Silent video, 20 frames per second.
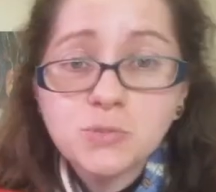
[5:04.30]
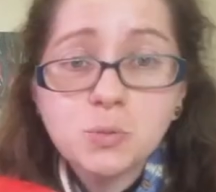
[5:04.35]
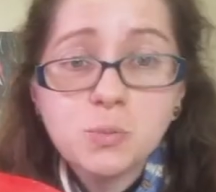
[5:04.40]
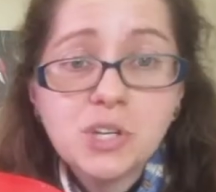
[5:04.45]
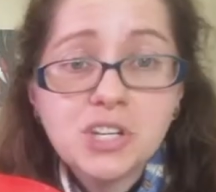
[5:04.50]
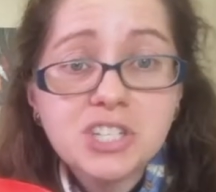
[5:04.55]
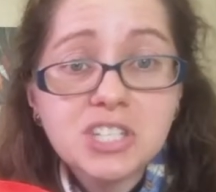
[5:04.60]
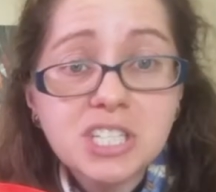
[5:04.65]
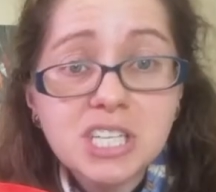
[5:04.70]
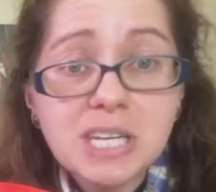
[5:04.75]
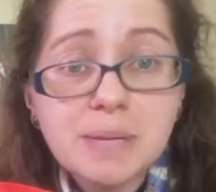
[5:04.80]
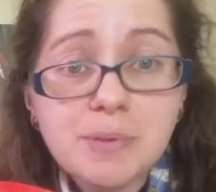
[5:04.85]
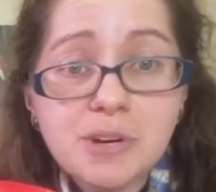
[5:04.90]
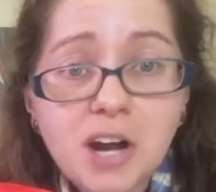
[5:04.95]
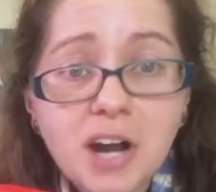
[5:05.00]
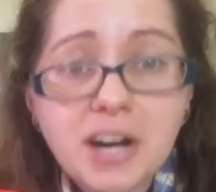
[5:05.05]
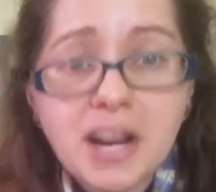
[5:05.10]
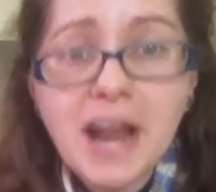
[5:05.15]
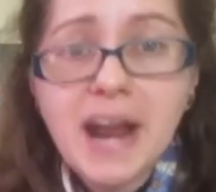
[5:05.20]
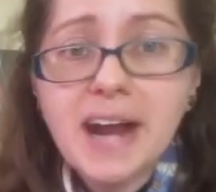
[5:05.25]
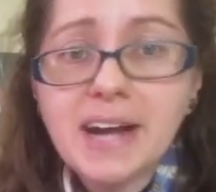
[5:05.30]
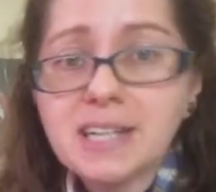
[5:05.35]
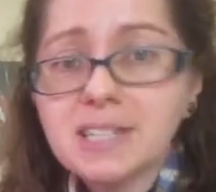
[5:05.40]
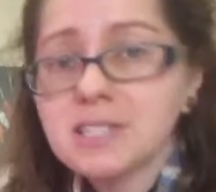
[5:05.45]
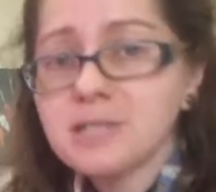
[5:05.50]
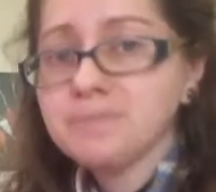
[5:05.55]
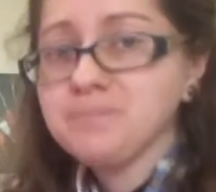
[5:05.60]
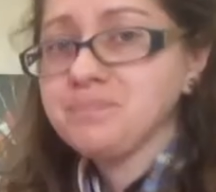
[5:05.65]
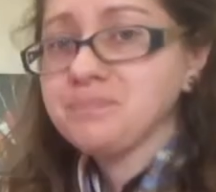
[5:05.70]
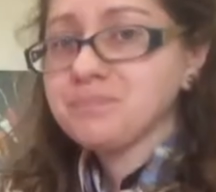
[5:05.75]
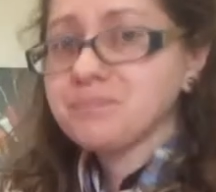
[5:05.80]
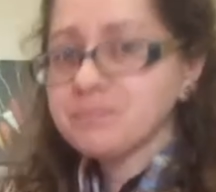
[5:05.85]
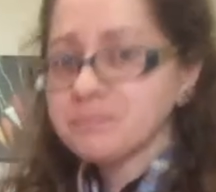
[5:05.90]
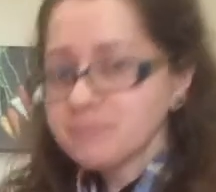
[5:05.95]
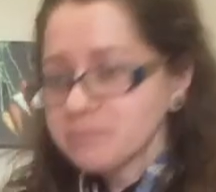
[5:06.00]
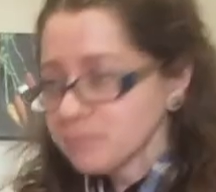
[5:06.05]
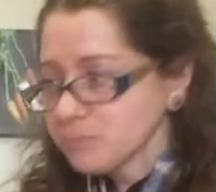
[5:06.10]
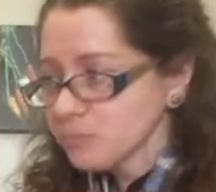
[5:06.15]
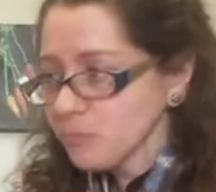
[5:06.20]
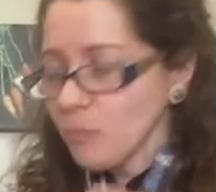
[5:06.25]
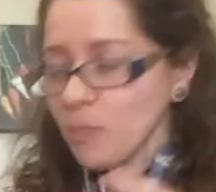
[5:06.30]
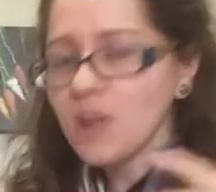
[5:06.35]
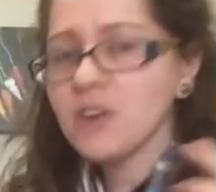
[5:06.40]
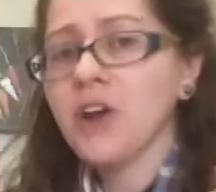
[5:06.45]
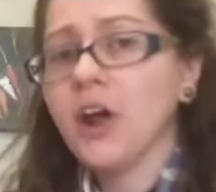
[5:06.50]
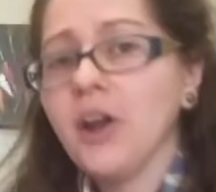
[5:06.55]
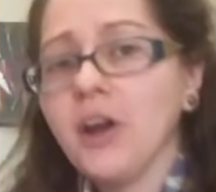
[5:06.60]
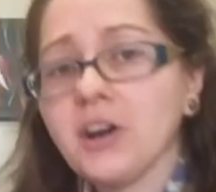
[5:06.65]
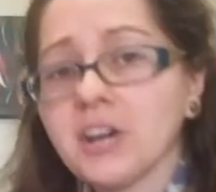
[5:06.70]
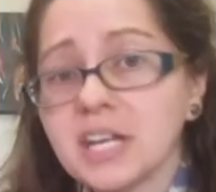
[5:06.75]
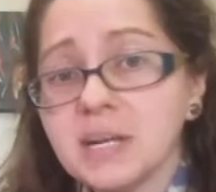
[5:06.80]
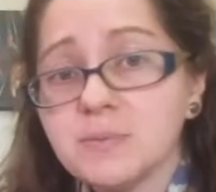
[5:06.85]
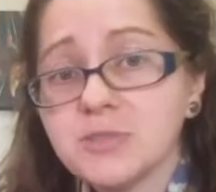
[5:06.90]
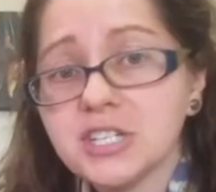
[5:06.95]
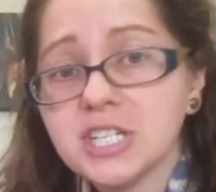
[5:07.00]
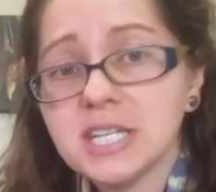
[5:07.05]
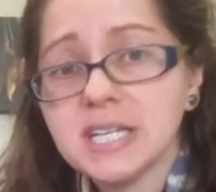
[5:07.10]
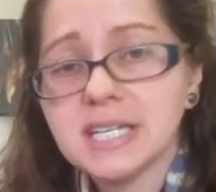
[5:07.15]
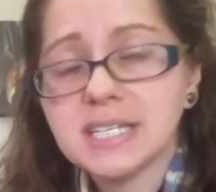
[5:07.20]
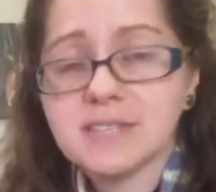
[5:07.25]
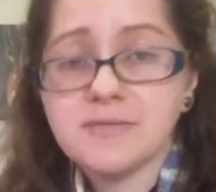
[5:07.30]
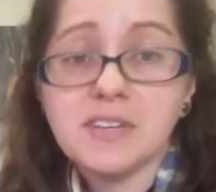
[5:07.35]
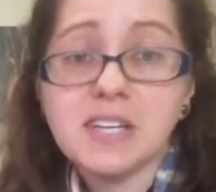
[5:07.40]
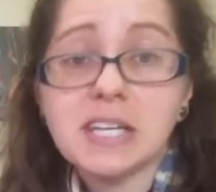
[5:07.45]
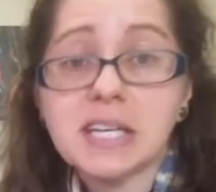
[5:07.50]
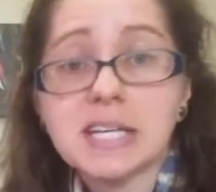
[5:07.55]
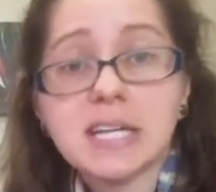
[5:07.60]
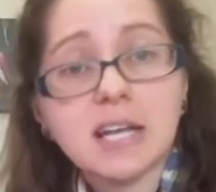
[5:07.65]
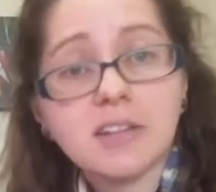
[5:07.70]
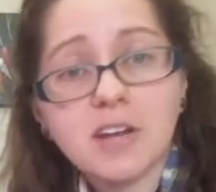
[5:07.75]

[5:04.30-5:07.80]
we just keep it on hand. Not all kimchi is vegan.